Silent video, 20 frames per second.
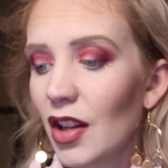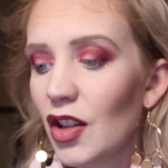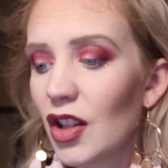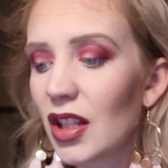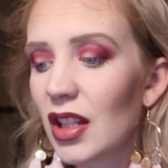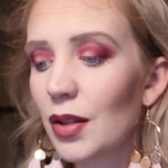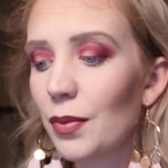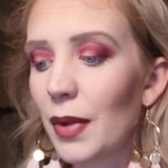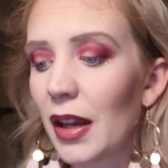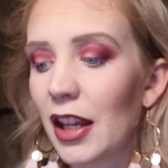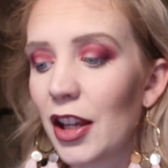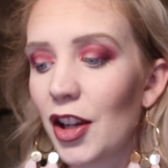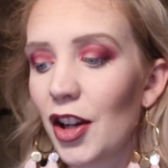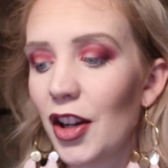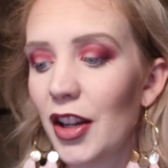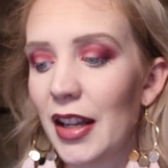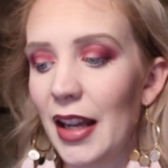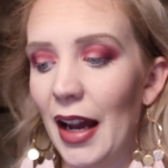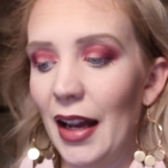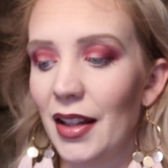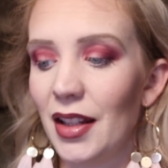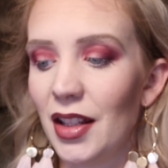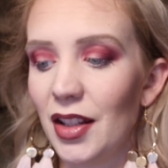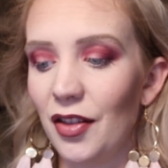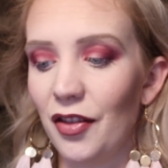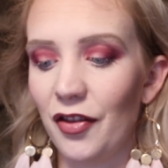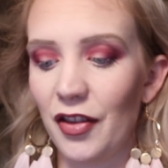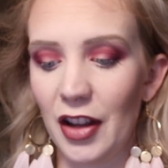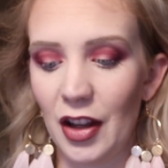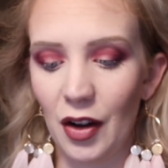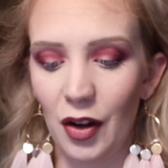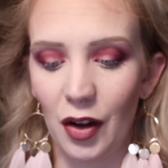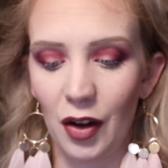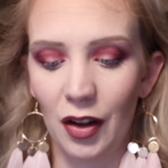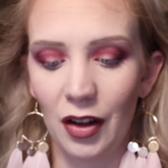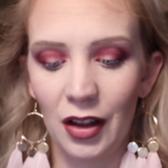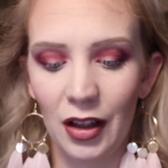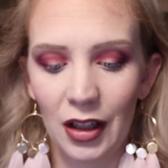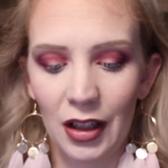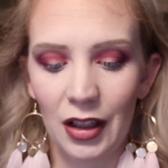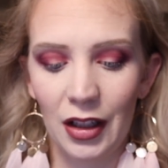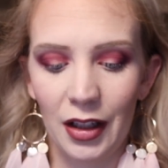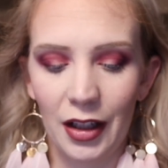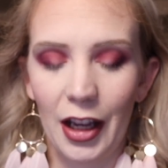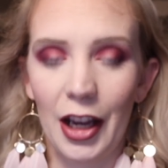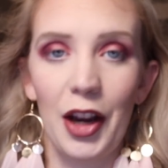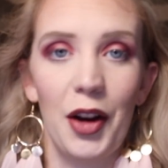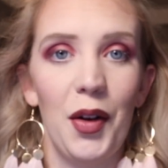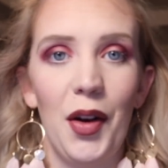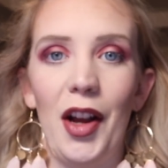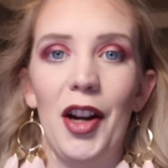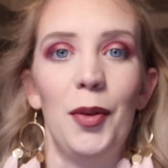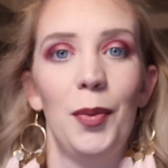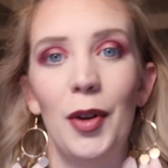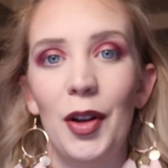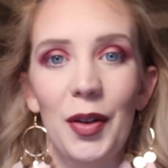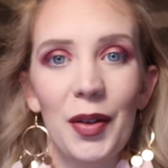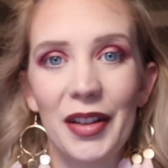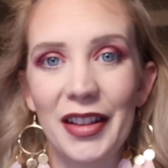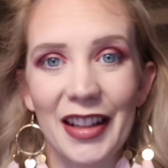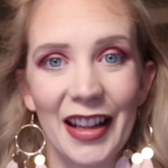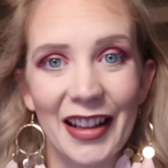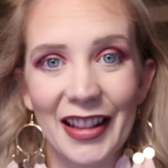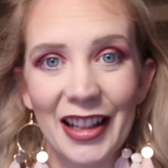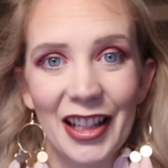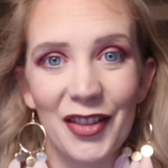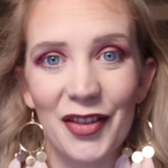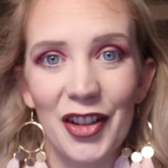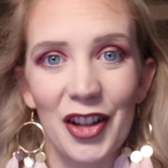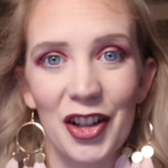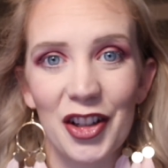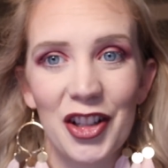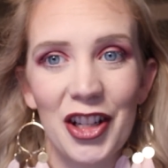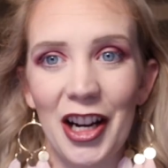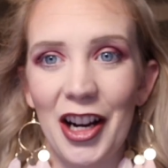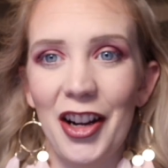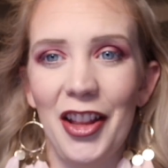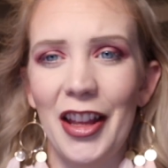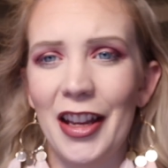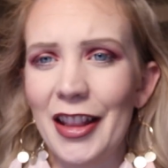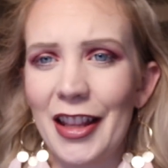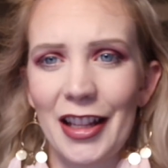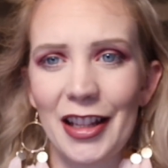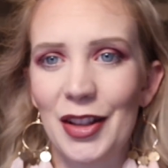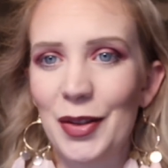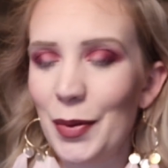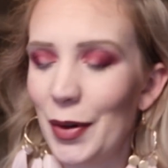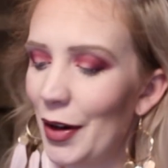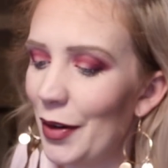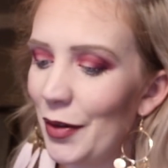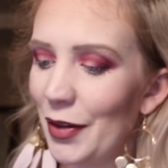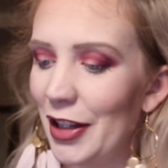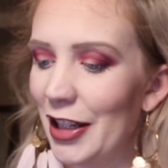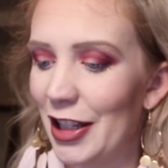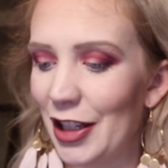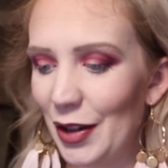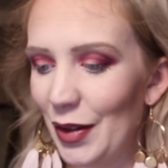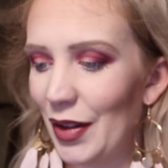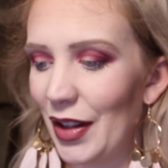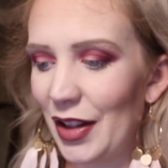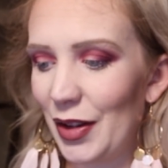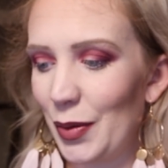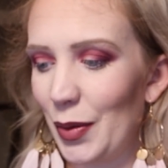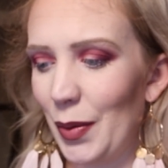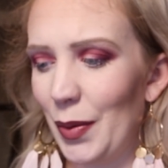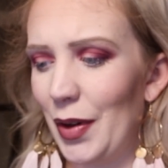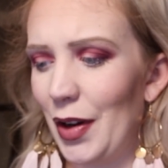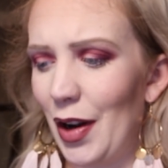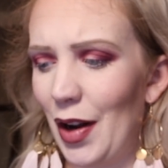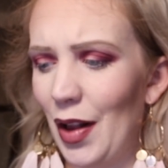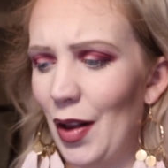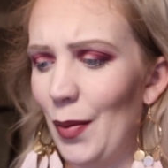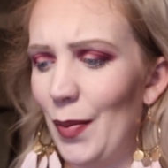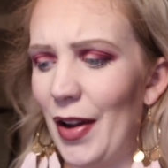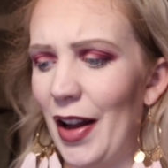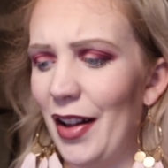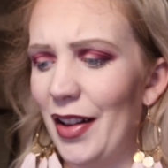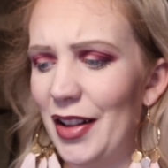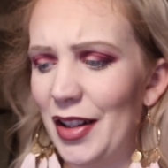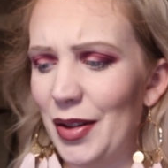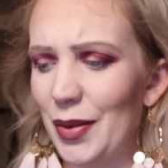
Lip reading: just to make your guest feel incredible when they leave your chair. Like, that's what we do. That's what we're all about.